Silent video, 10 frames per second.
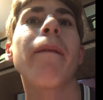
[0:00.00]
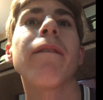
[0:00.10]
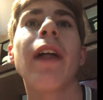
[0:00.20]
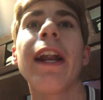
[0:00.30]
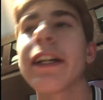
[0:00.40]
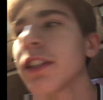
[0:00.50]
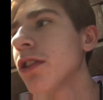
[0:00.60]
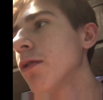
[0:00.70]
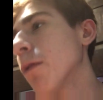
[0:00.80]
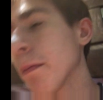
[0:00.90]
that I
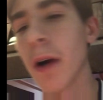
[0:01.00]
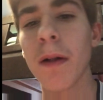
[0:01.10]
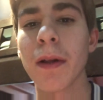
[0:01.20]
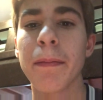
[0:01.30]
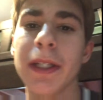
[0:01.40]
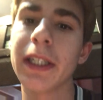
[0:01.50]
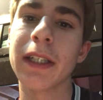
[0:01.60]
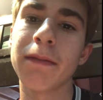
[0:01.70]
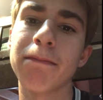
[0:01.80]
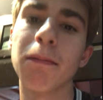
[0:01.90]
do will probably be
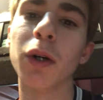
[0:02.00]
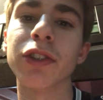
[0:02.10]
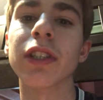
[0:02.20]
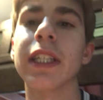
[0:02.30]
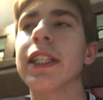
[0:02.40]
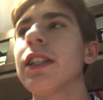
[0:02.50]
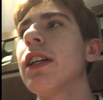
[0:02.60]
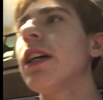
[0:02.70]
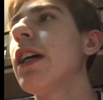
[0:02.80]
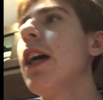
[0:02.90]
mostly
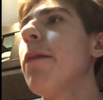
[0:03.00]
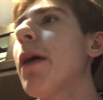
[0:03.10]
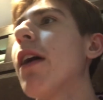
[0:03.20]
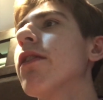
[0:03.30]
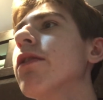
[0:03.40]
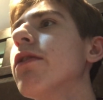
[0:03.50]
about